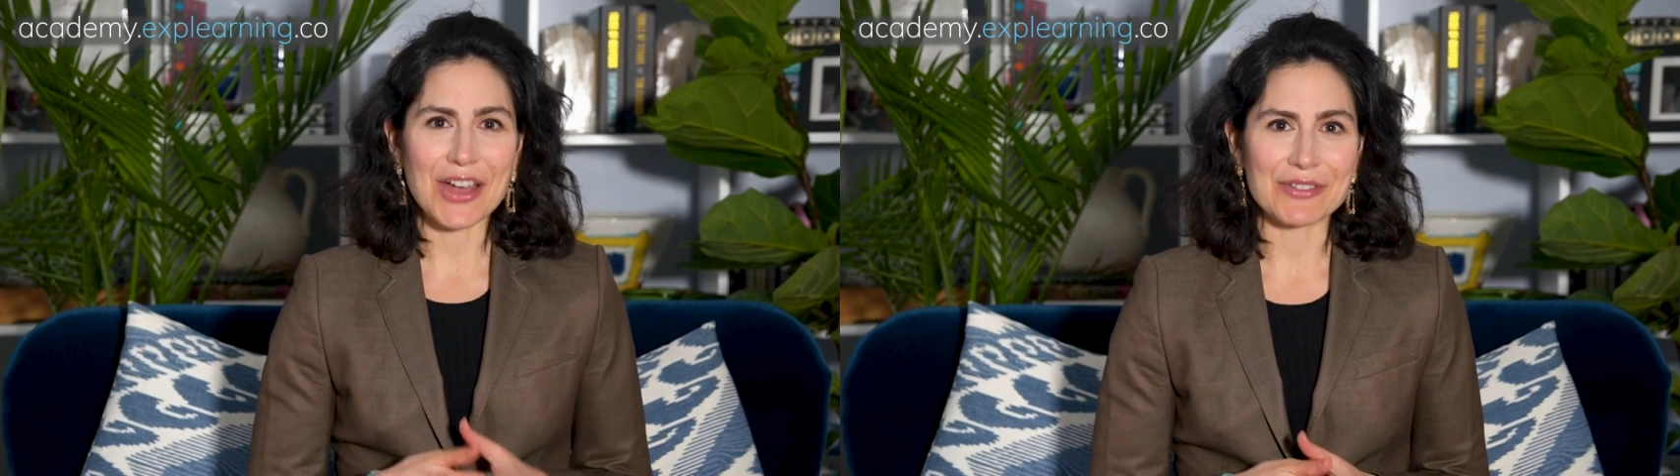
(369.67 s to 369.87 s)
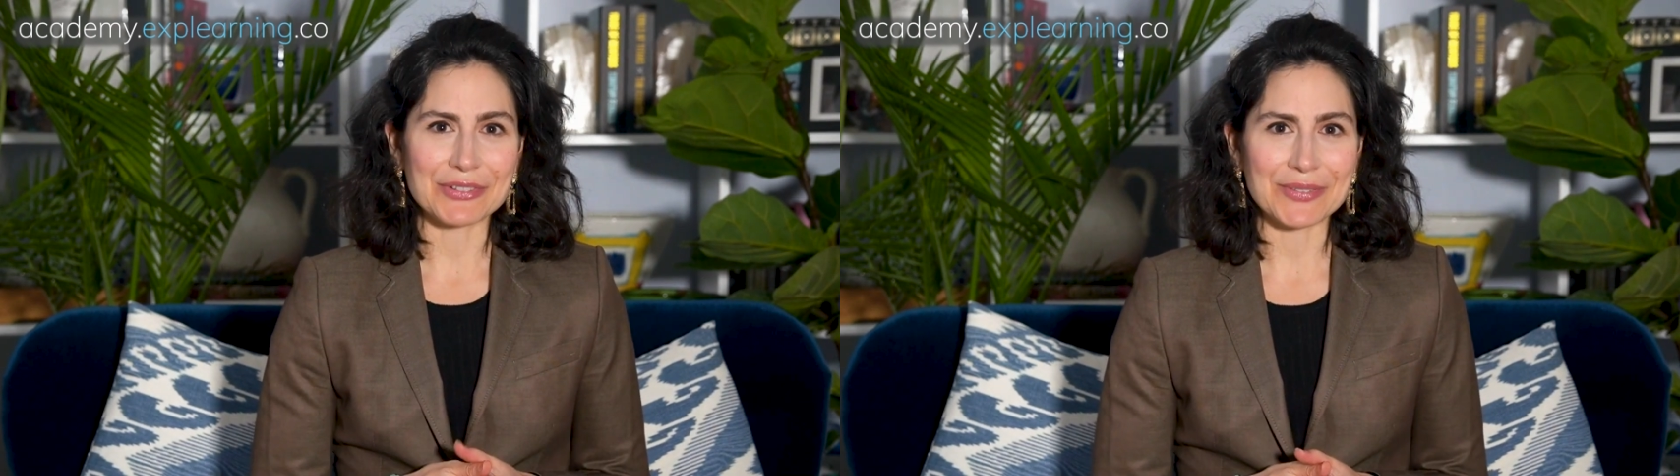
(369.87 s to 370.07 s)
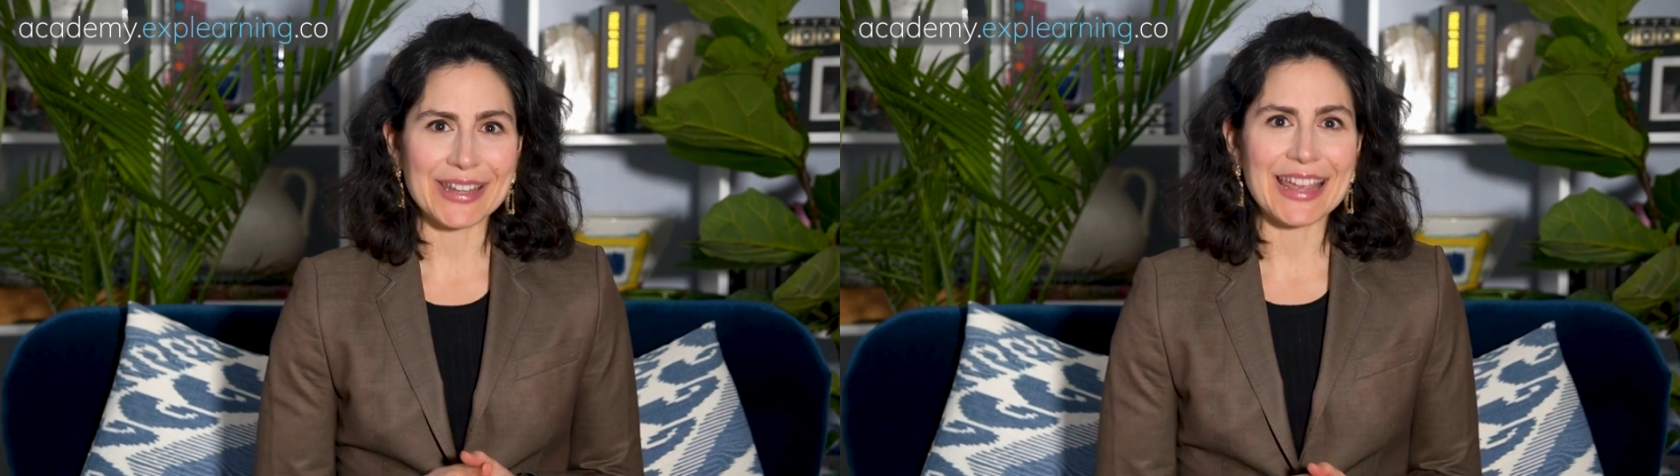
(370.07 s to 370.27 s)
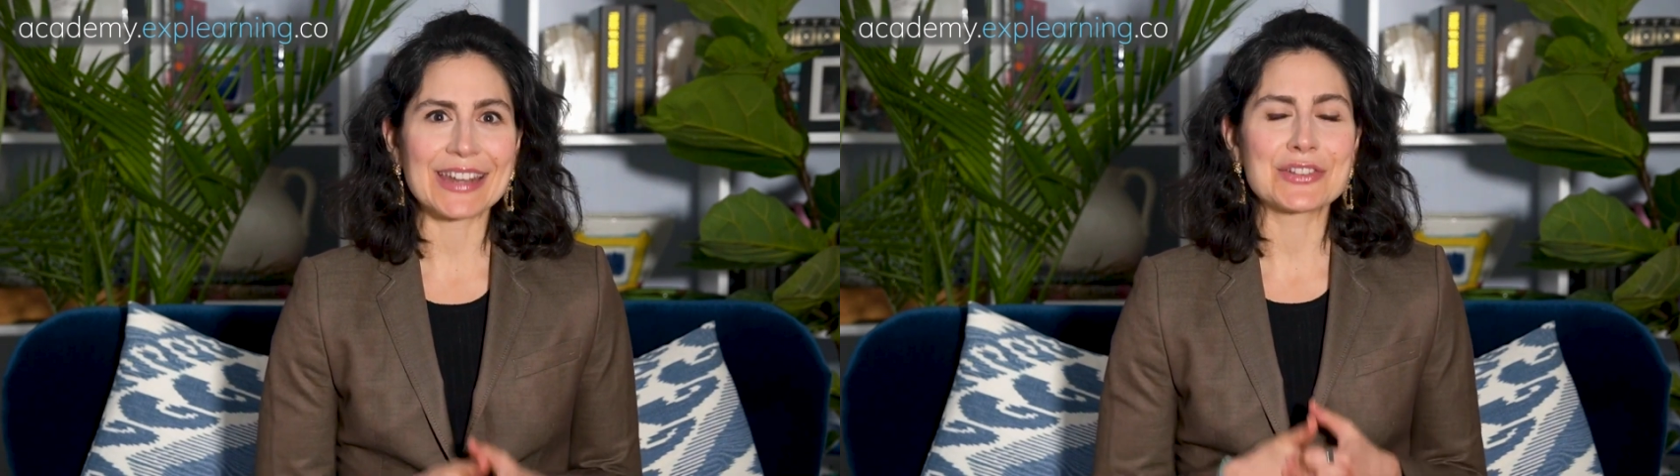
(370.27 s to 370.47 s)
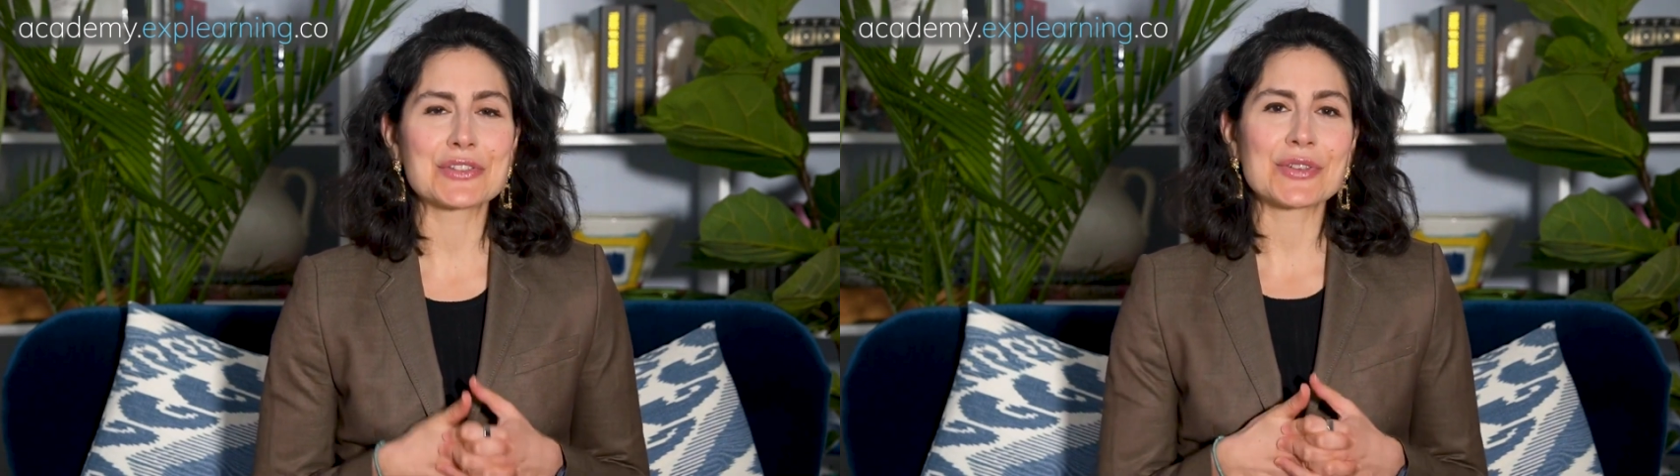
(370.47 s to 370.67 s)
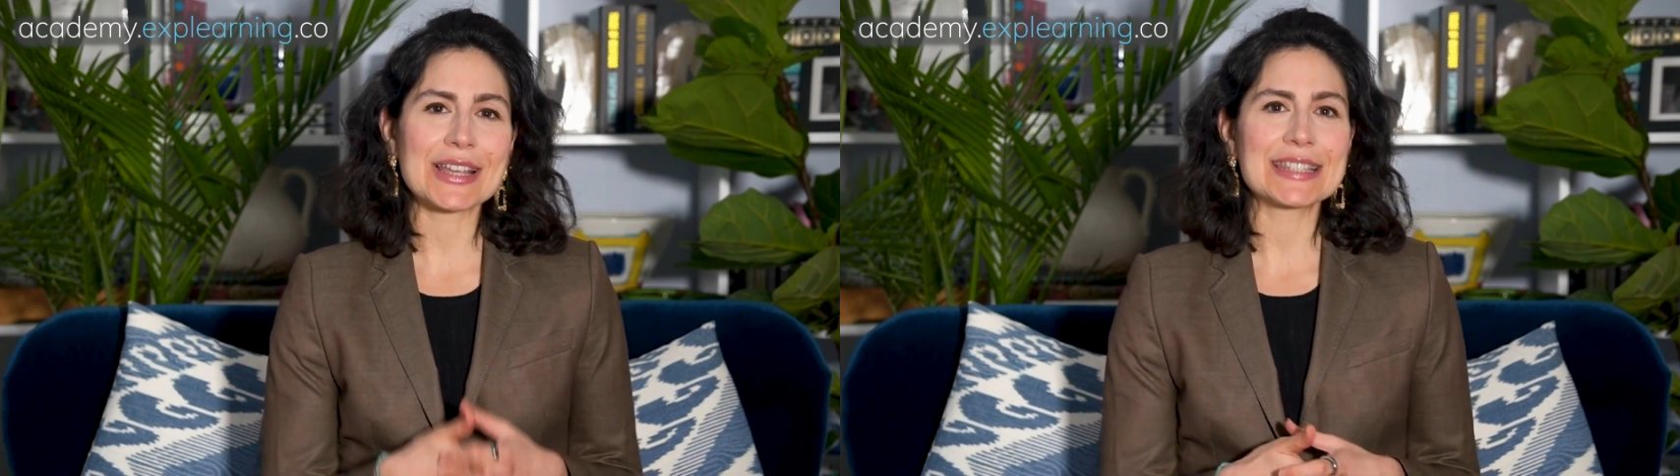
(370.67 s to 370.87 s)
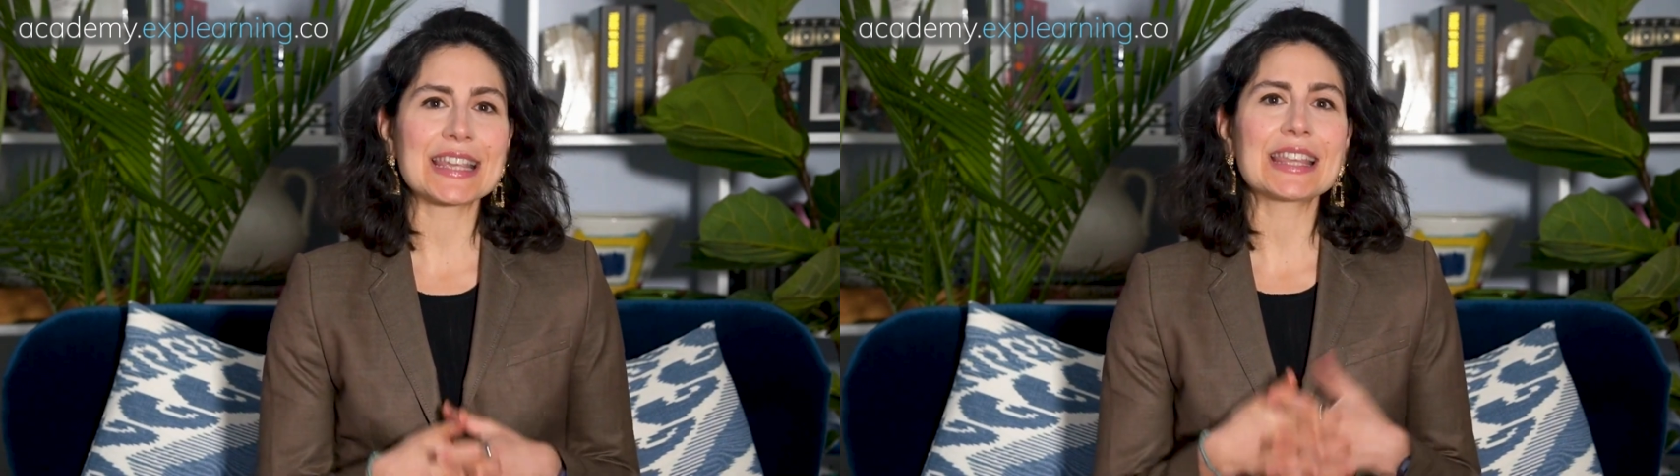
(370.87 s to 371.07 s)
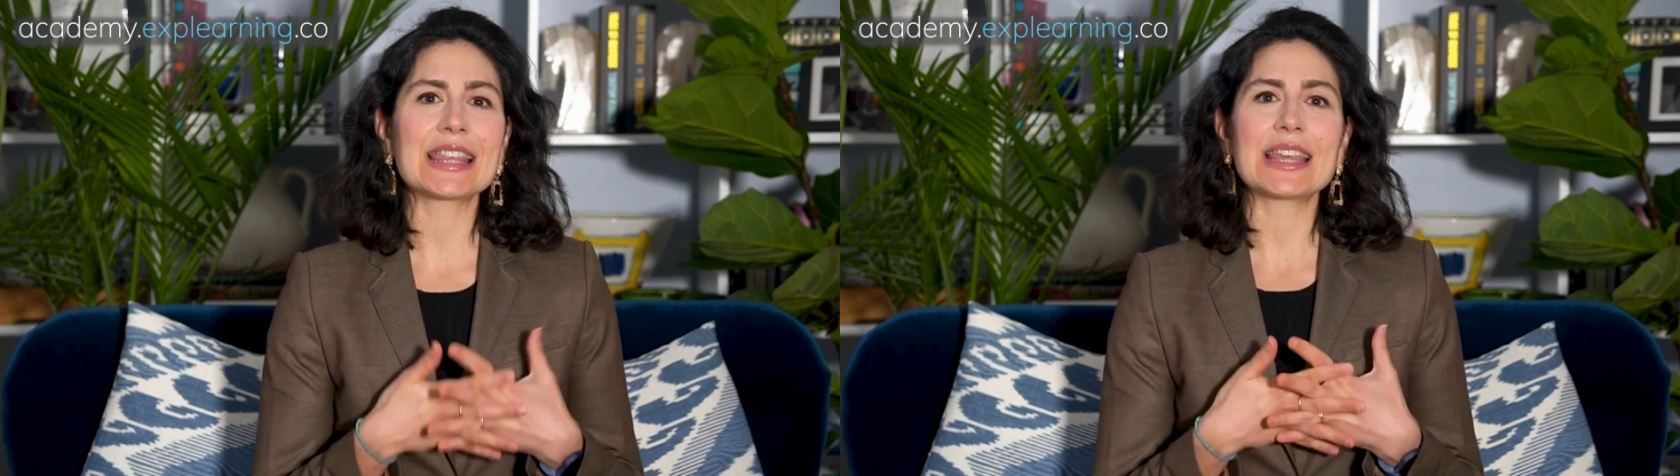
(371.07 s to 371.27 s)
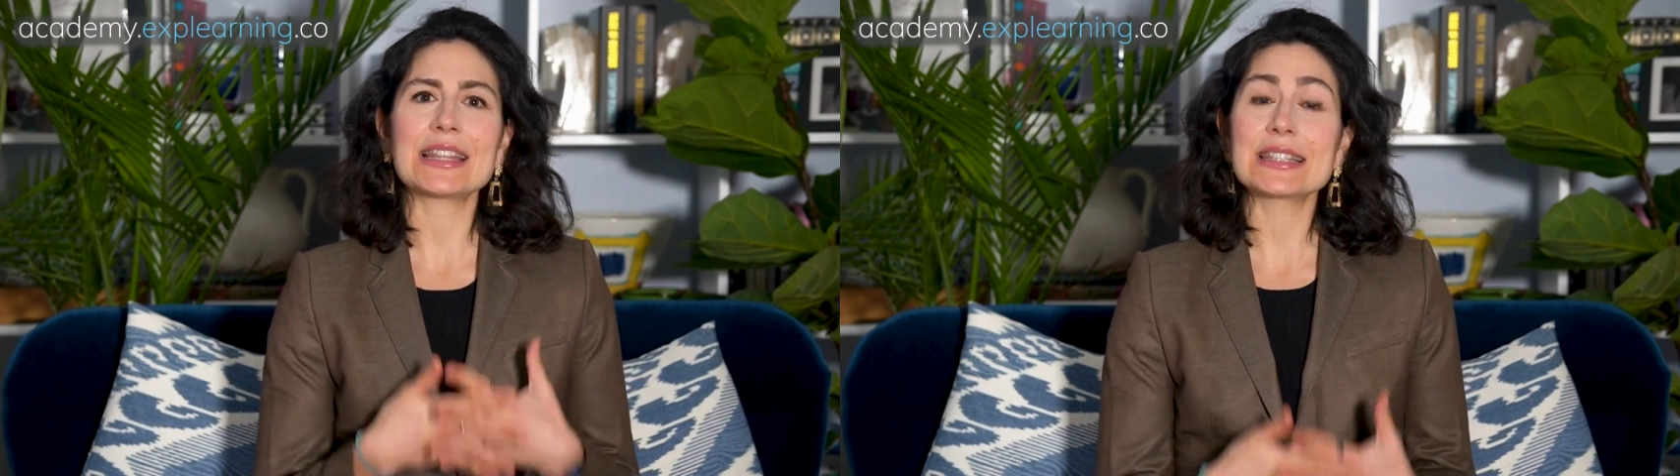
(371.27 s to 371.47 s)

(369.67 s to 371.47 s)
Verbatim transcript: compliment and addressing the